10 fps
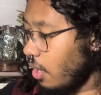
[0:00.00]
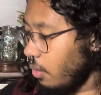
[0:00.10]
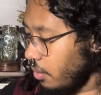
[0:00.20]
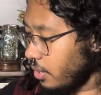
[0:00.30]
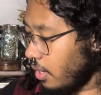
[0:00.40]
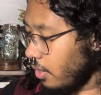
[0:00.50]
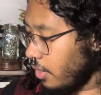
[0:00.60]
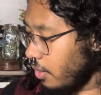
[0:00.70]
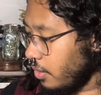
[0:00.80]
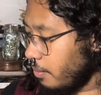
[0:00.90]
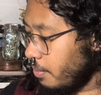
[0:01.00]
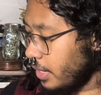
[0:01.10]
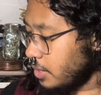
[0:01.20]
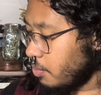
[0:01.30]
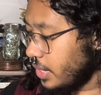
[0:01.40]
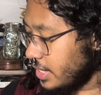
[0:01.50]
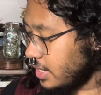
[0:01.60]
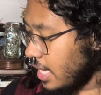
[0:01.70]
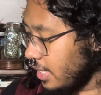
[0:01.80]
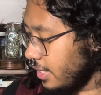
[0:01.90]
All in all, though, the book is pretty
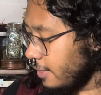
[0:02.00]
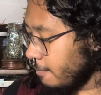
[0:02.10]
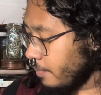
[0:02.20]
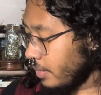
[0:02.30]
solid.